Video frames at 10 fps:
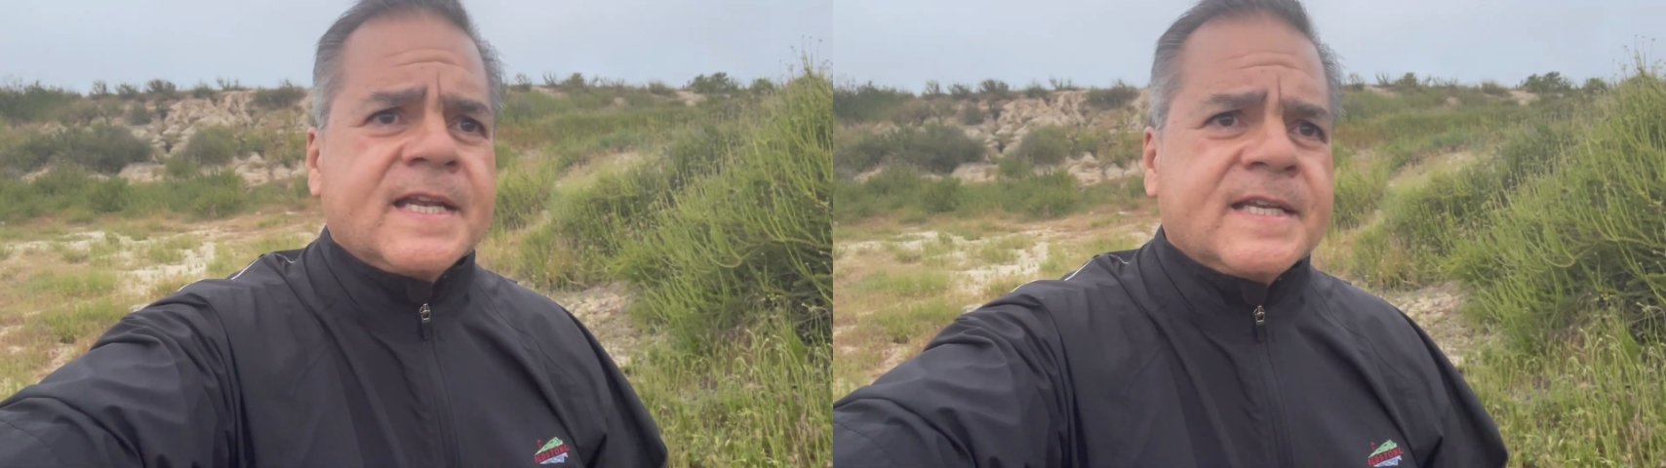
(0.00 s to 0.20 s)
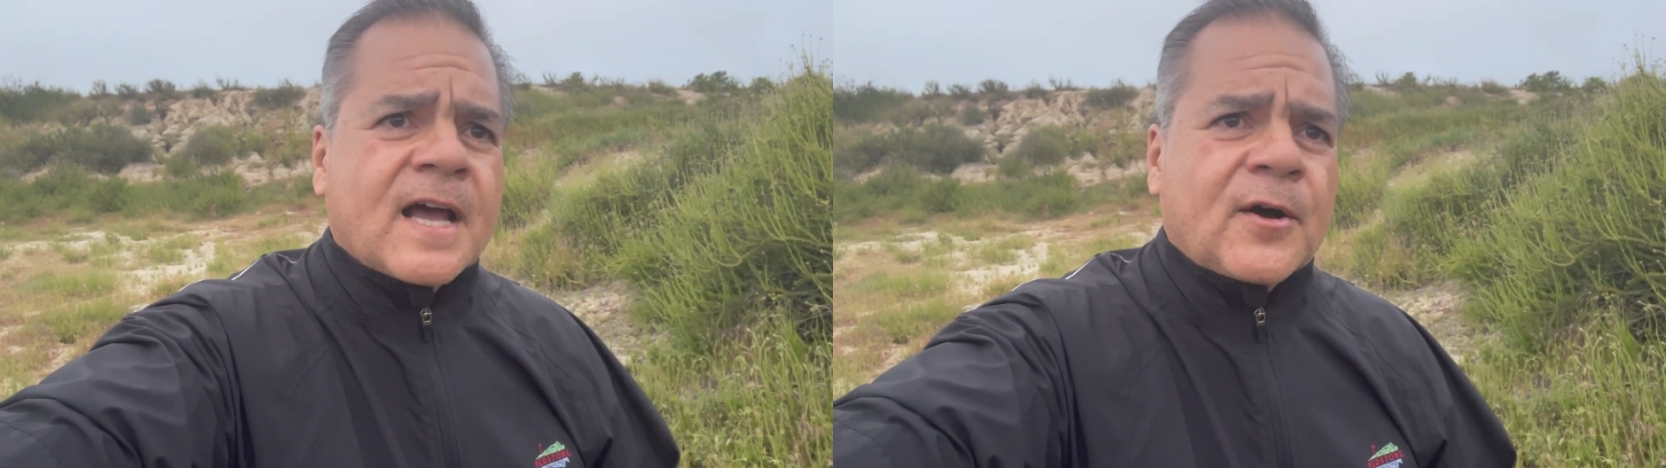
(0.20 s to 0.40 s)

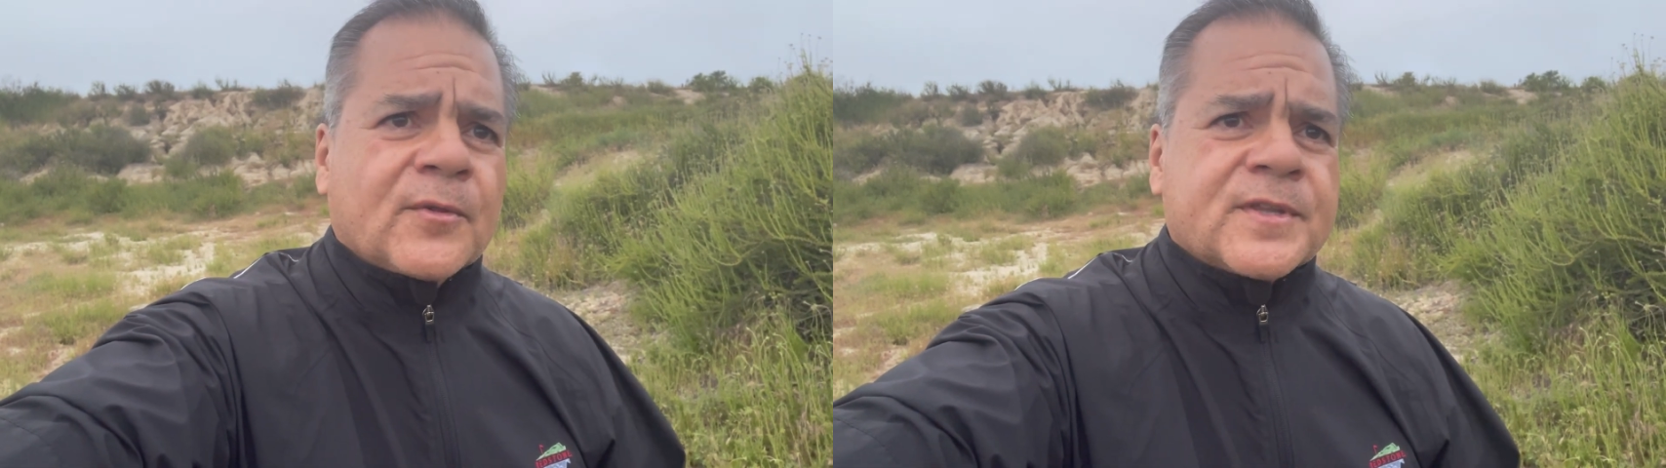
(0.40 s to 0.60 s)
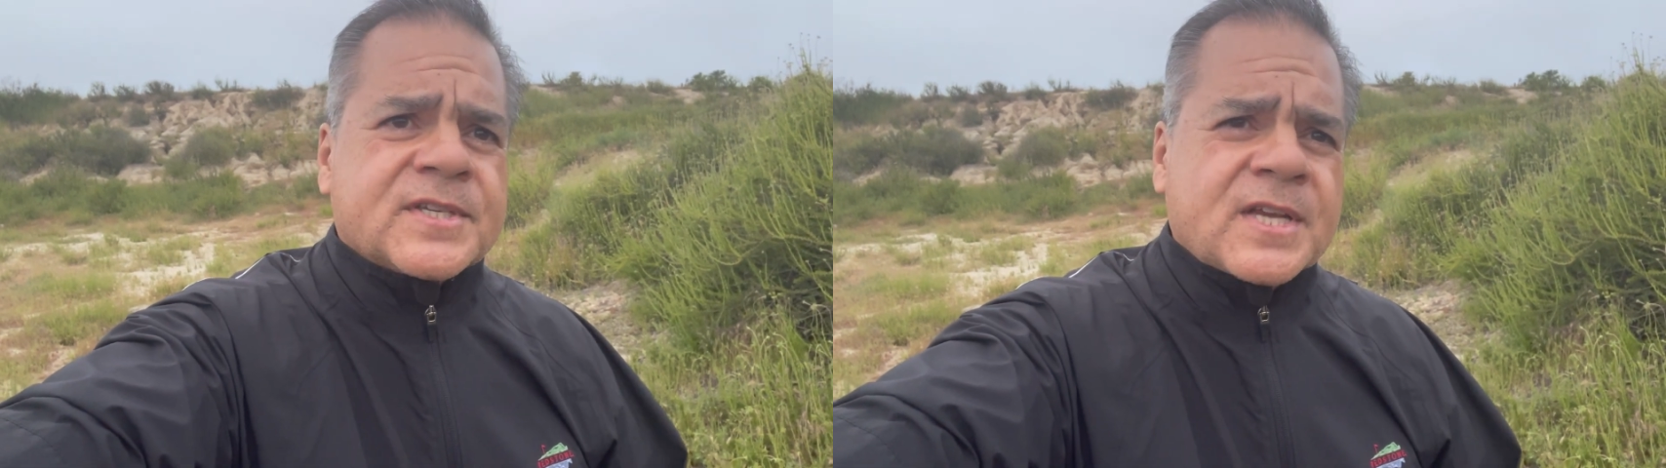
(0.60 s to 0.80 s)
Now,
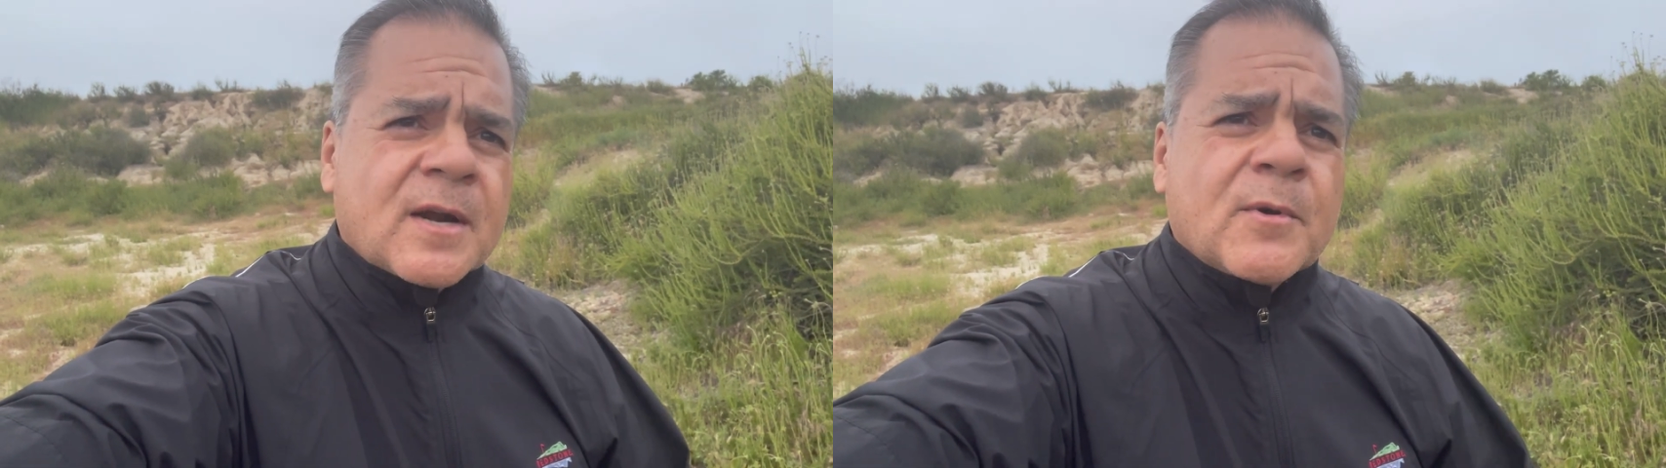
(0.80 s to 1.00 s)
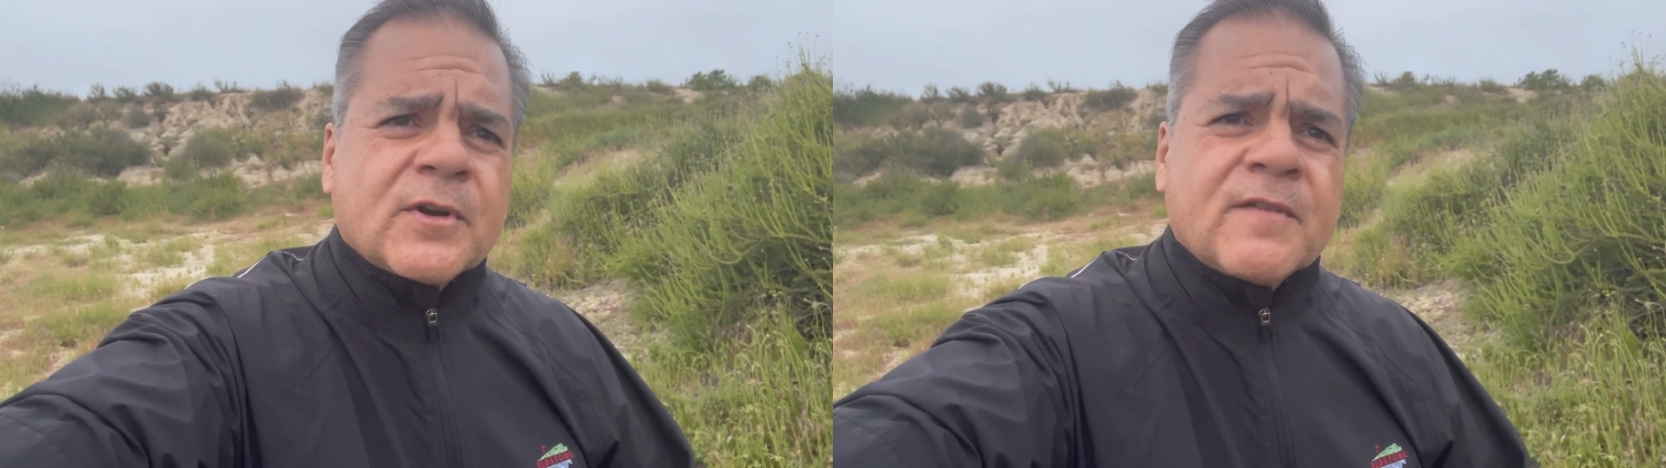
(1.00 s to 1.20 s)
the
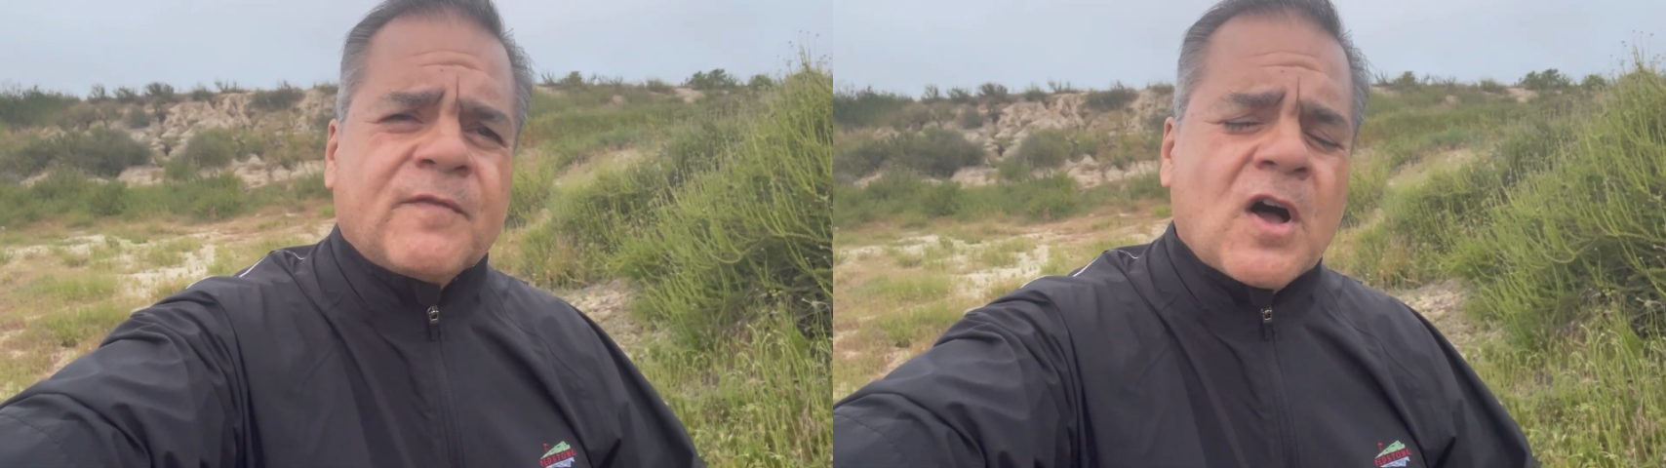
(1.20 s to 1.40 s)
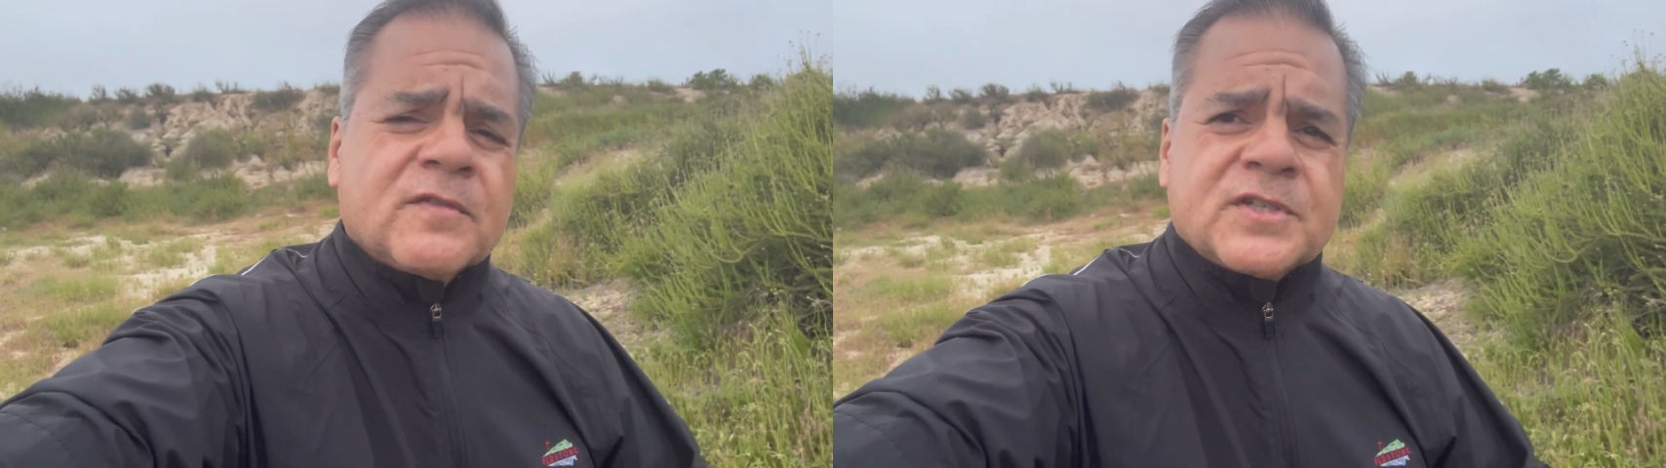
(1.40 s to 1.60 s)
ceremony
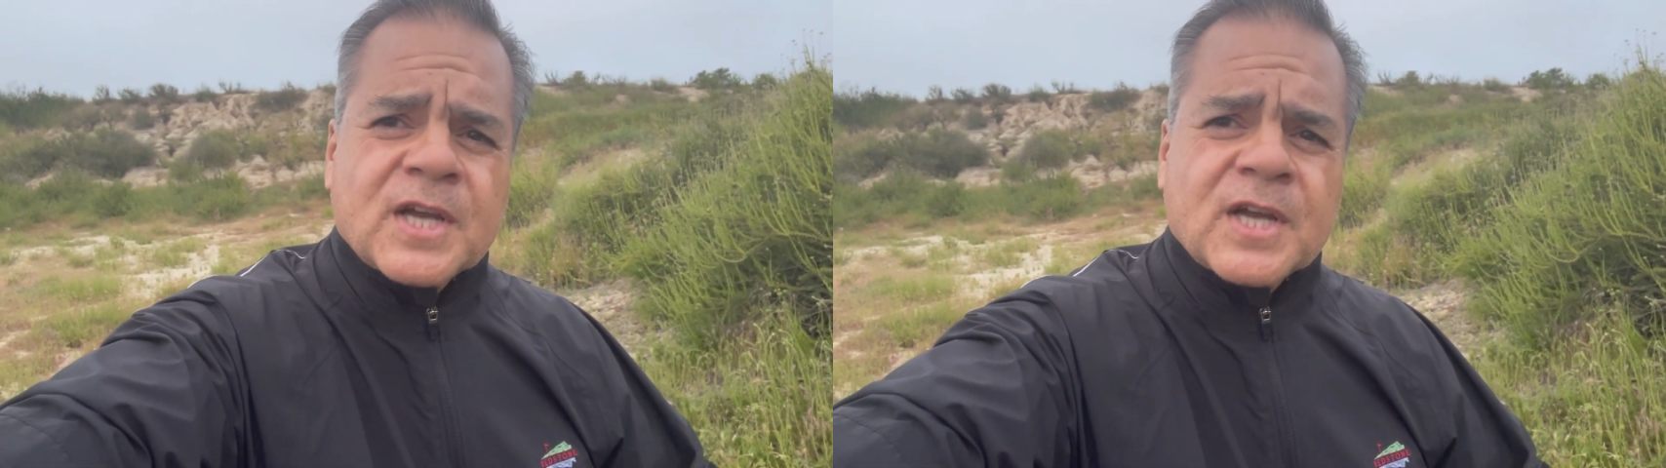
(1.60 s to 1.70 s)
involves